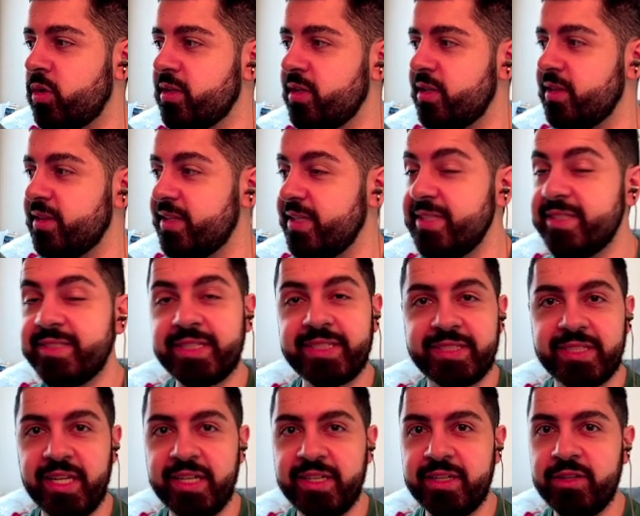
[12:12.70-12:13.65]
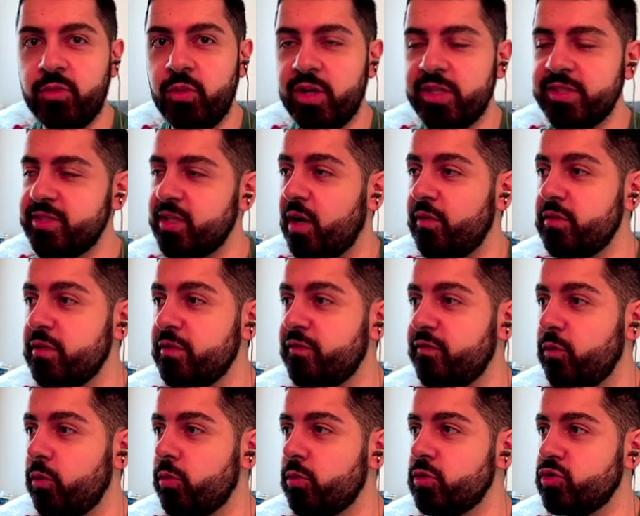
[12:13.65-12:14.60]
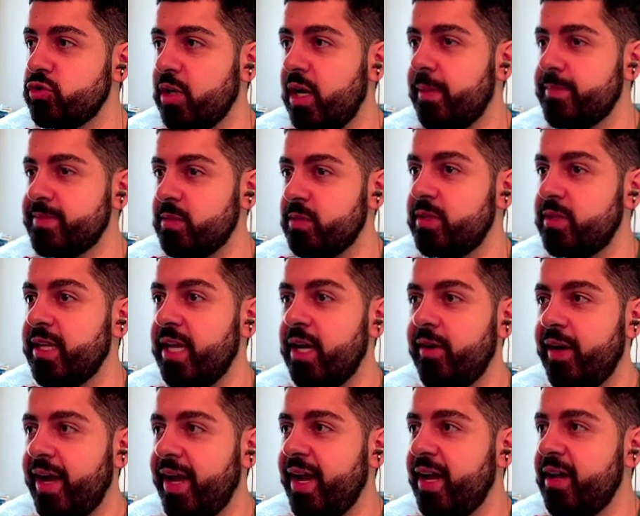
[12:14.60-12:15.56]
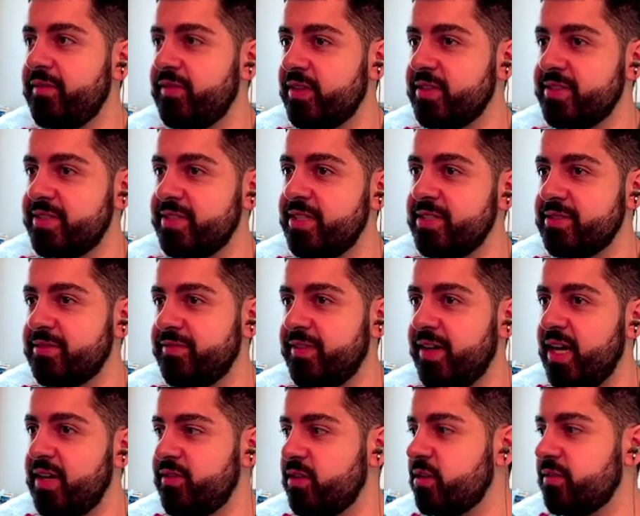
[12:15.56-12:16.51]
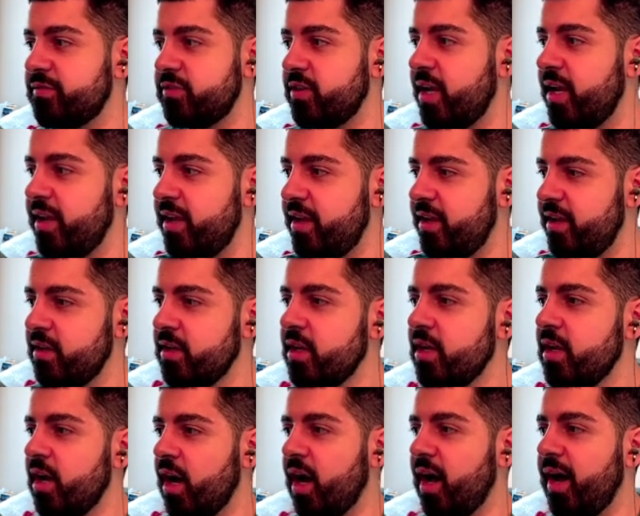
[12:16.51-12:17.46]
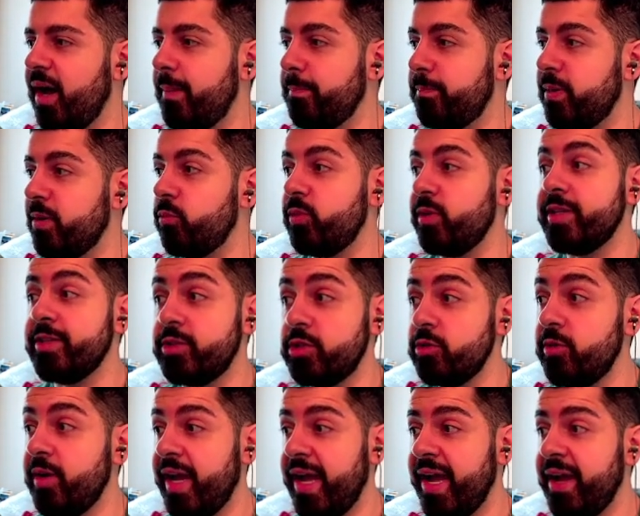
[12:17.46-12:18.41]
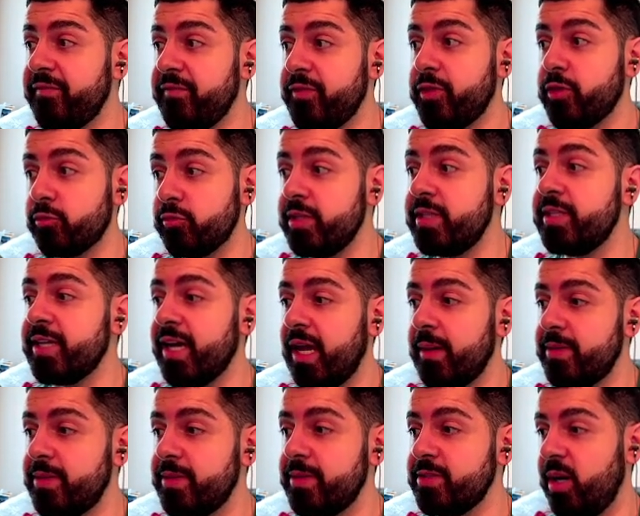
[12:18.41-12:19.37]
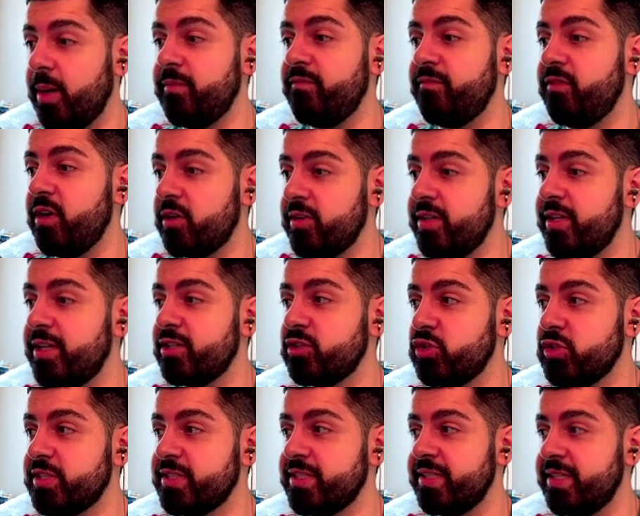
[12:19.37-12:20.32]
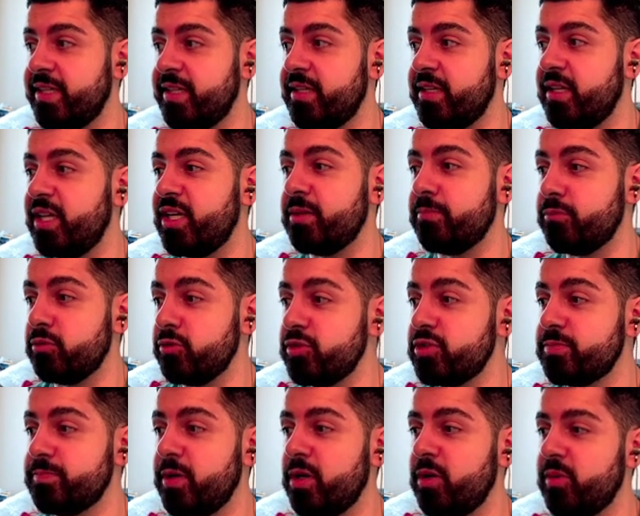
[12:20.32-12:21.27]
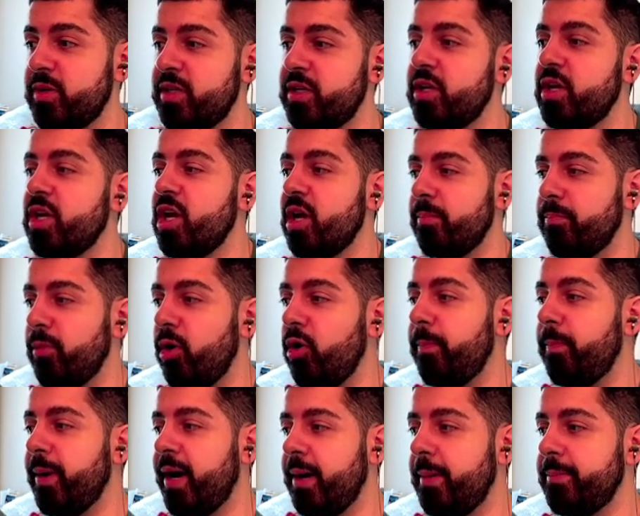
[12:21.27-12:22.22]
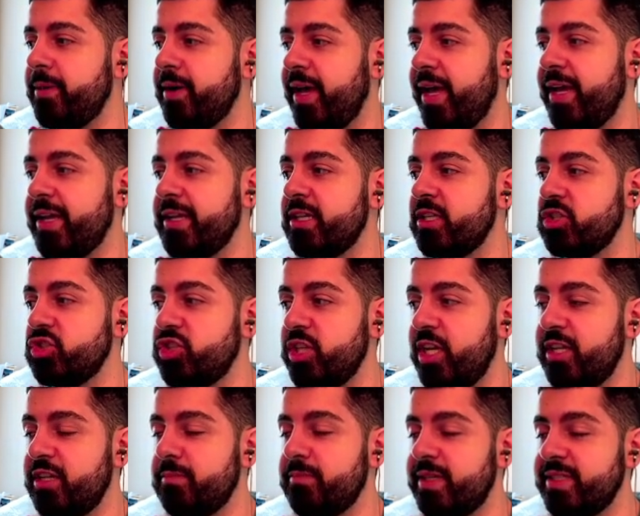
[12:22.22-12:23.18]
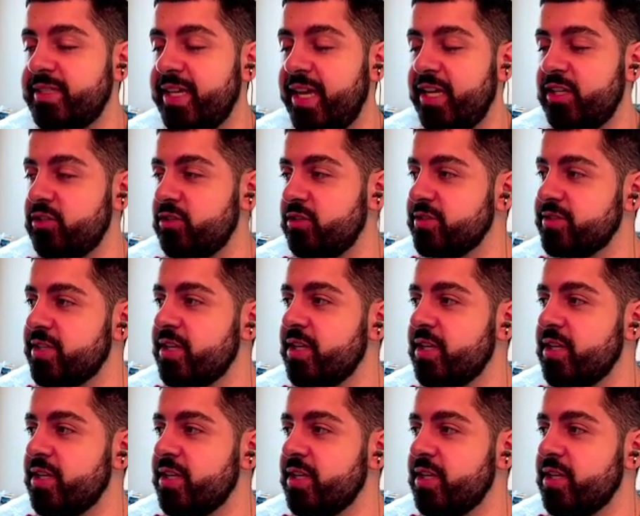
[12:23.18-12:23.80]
least exciting ones of the 4 drops that we now have in Season 5 on a Friday. But we do have 3 diamonds who I'm very interested in Bruce Bowen, Mo Bamba, and Jaden McDaniels.